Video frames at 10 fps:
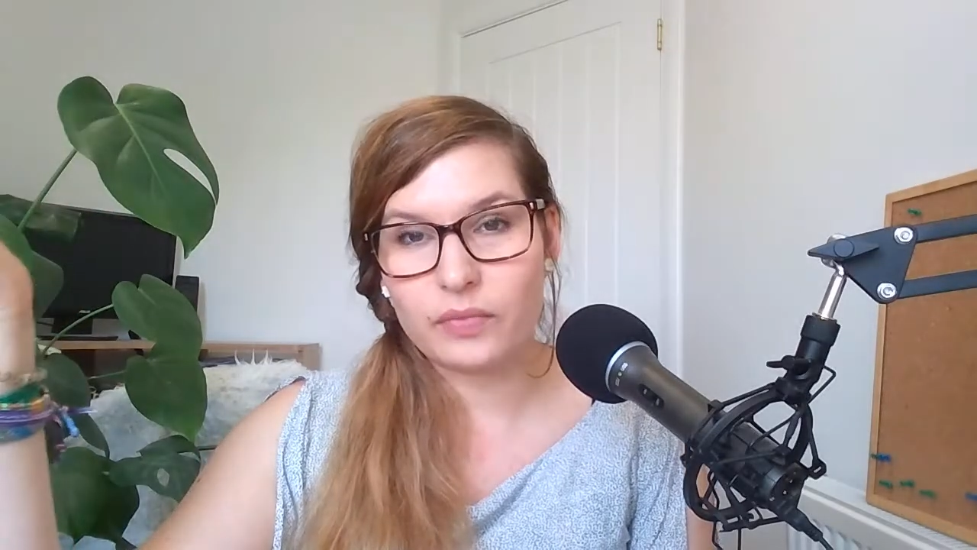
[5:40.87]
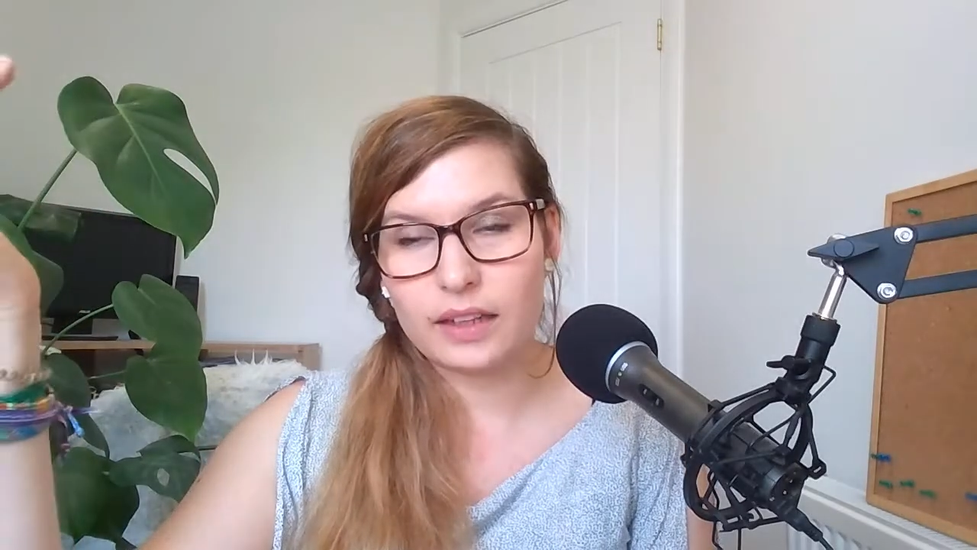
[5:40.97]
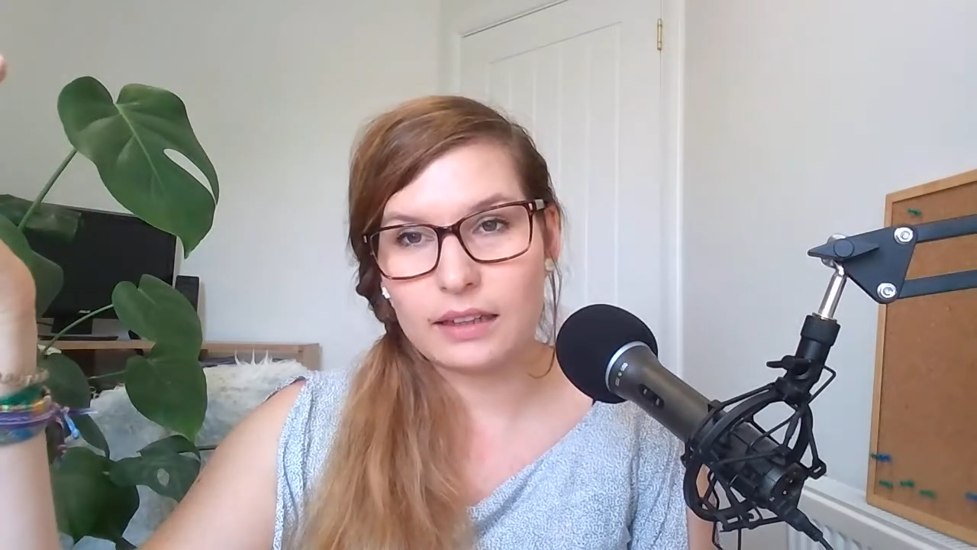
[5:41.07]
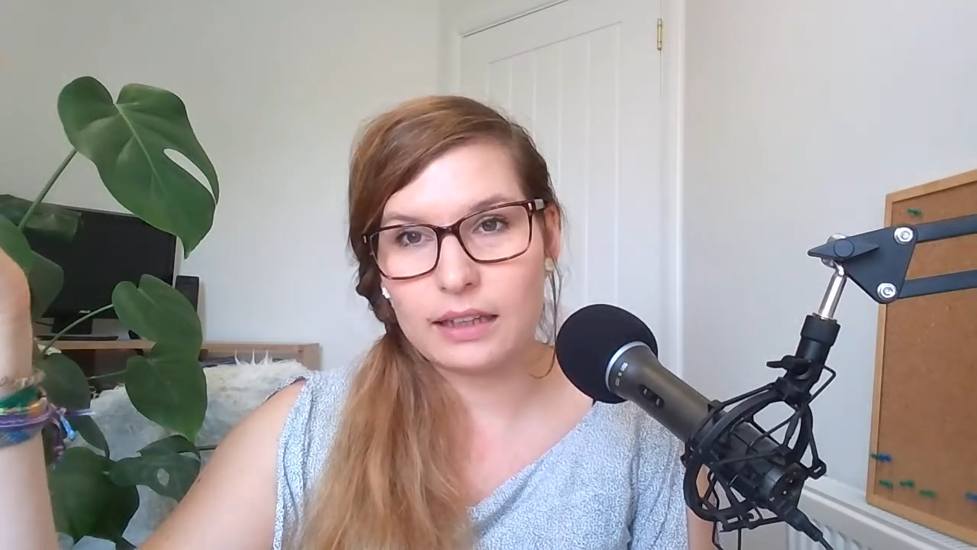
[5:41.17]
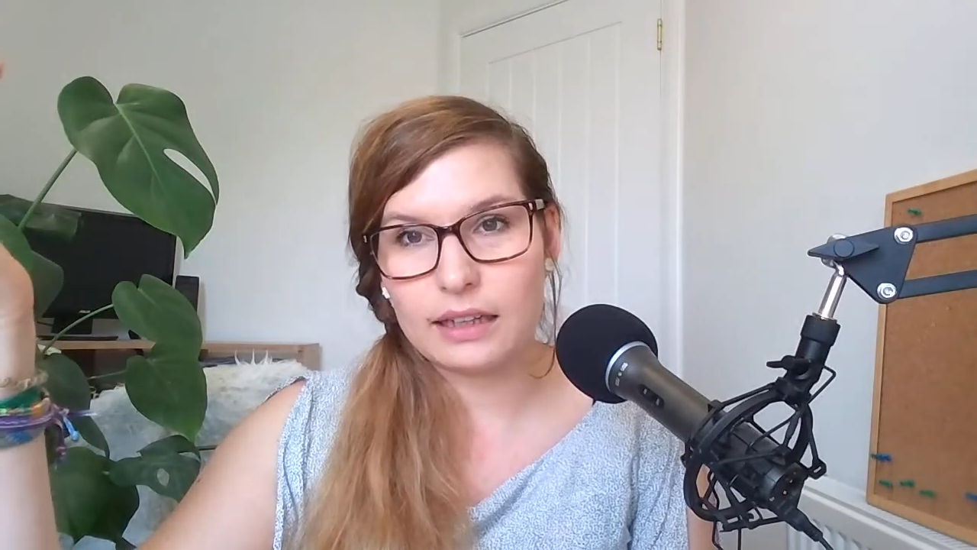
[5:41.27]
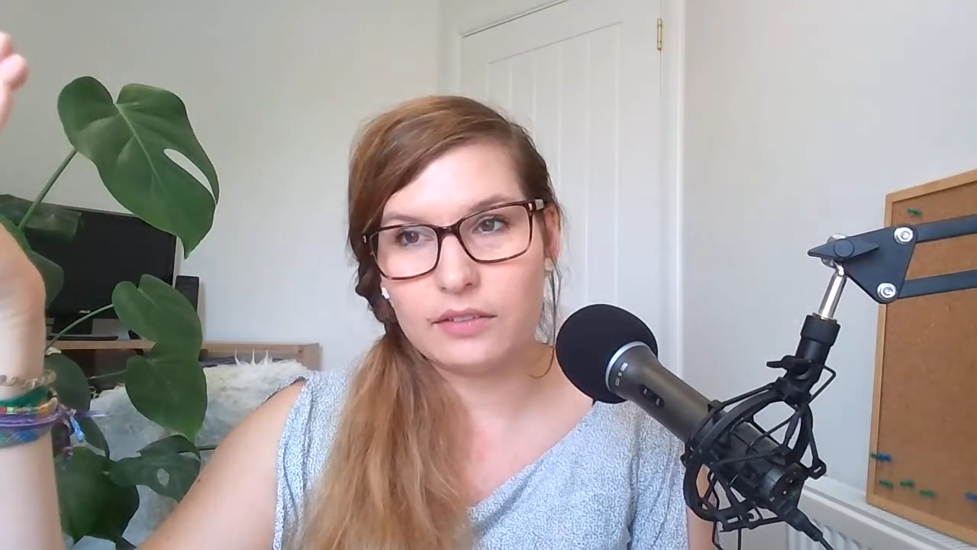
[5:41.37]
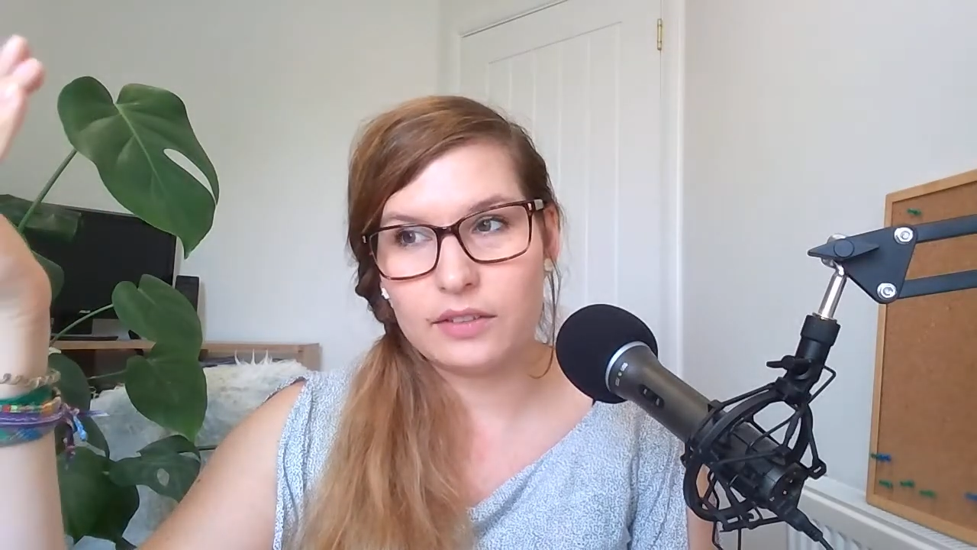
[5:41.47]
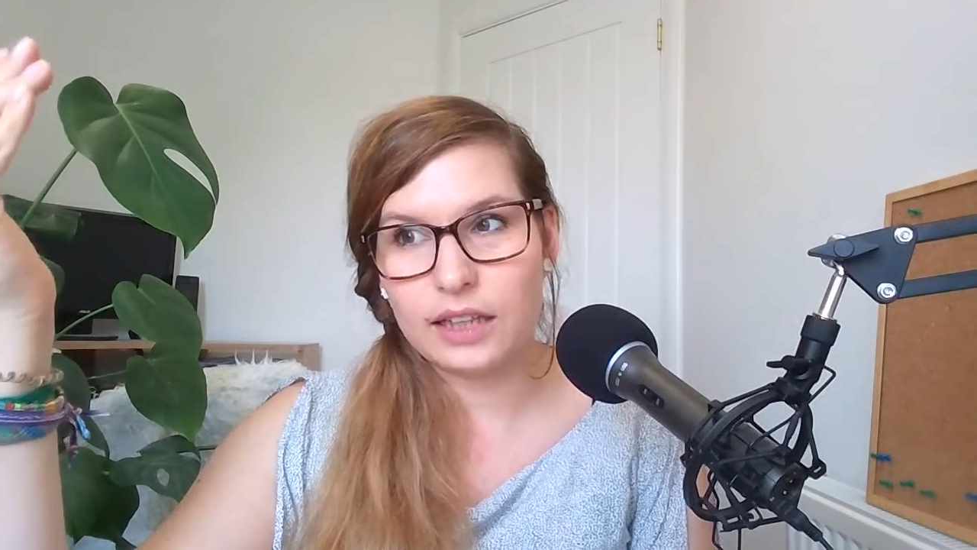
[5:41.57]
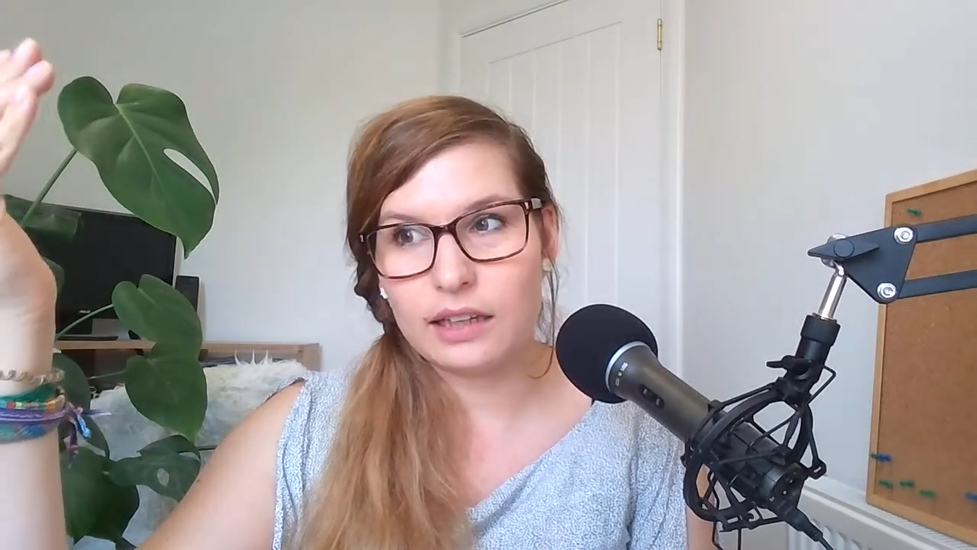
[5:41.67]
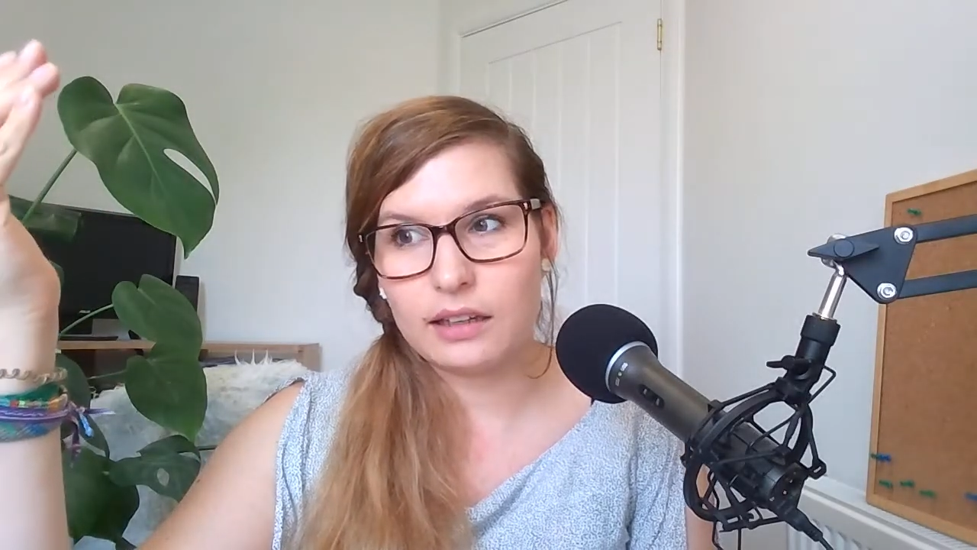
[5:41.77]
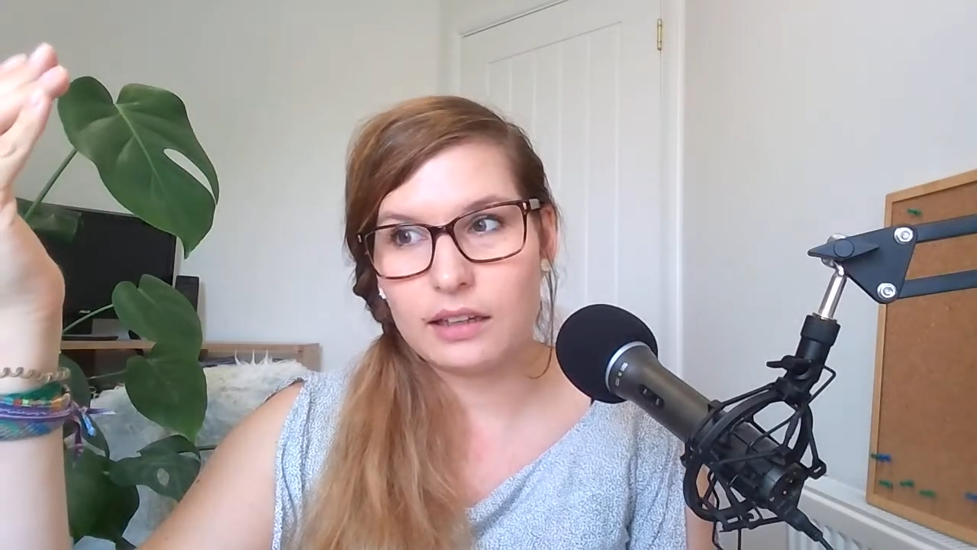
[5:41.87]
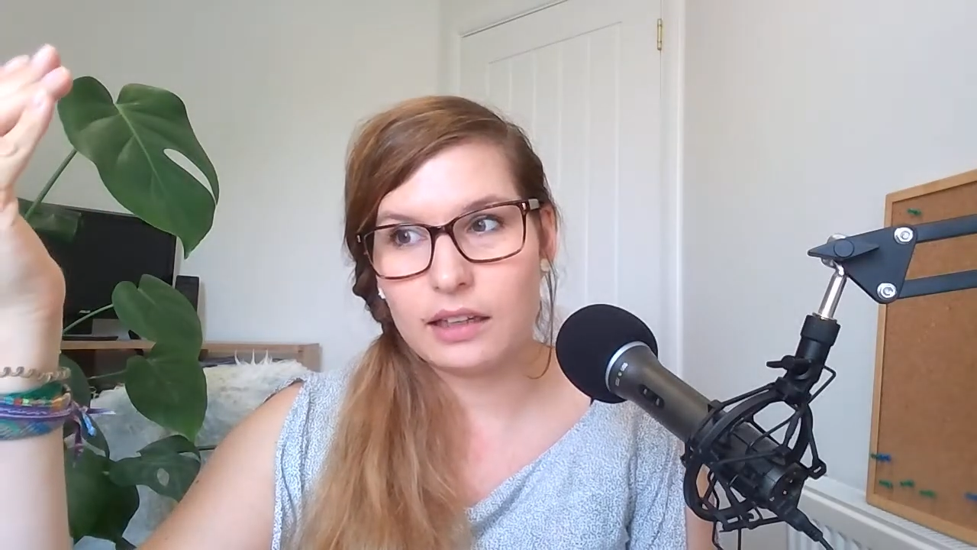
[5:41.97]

and that kind of thing.